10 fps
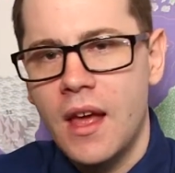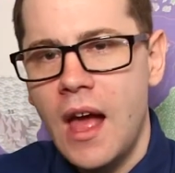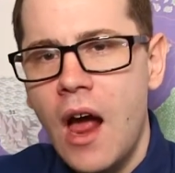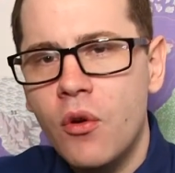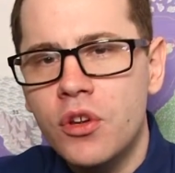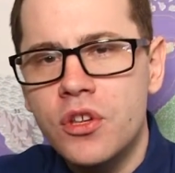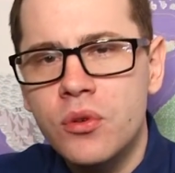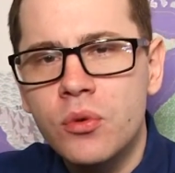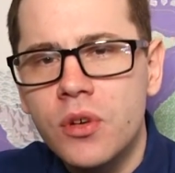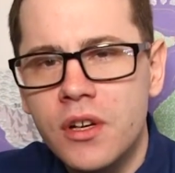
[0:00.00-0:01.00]
How are
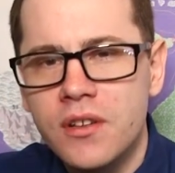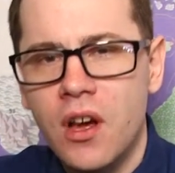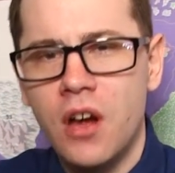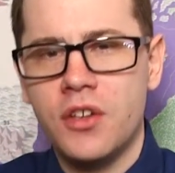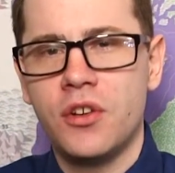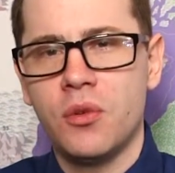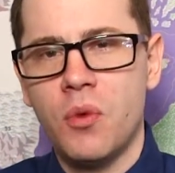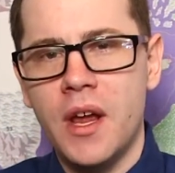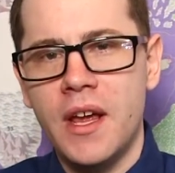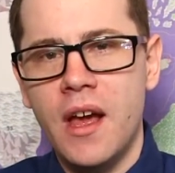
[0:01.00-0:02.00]
you going to talk your
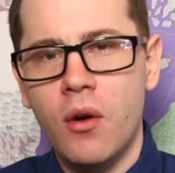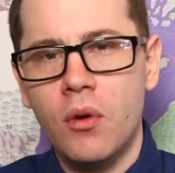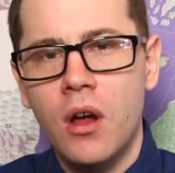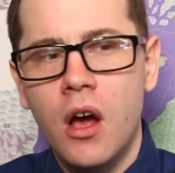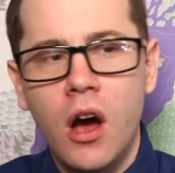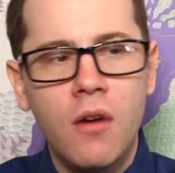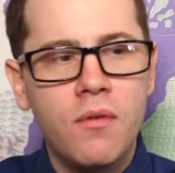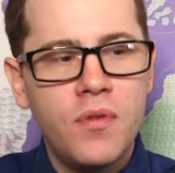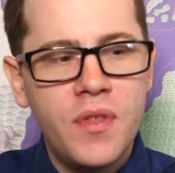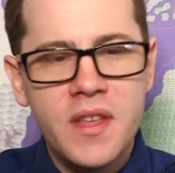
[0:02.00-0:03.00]
way out of
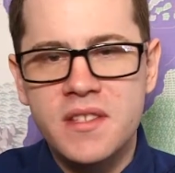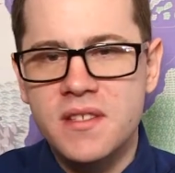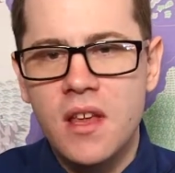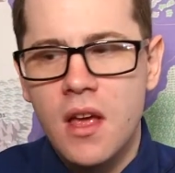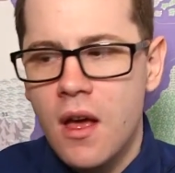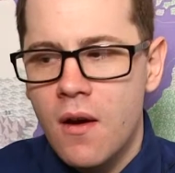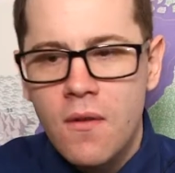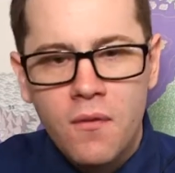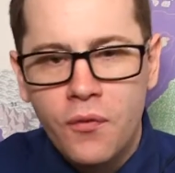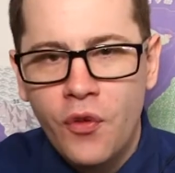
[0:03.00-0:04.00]
this
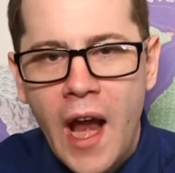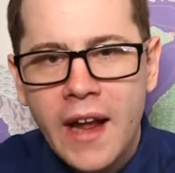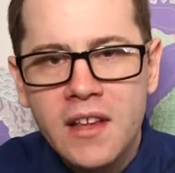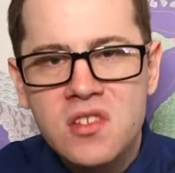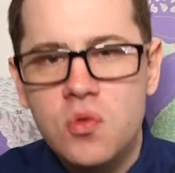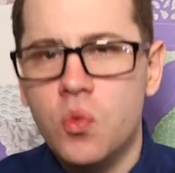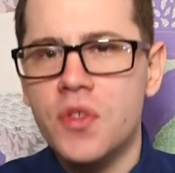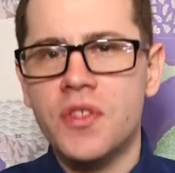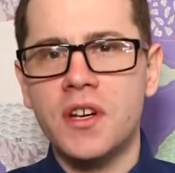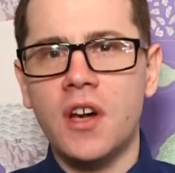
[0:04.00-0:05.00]
fracas
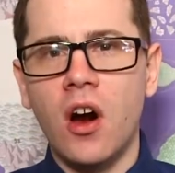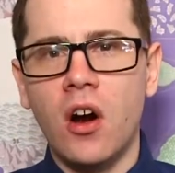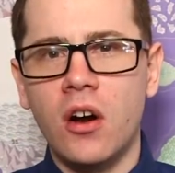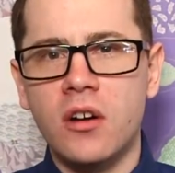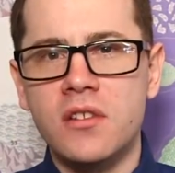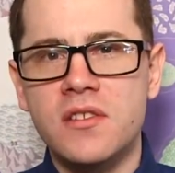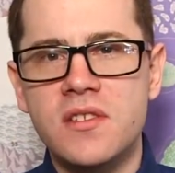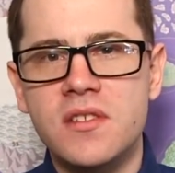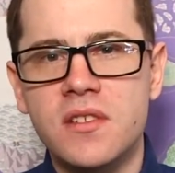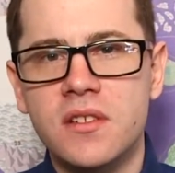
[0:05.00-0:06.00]
with the guards?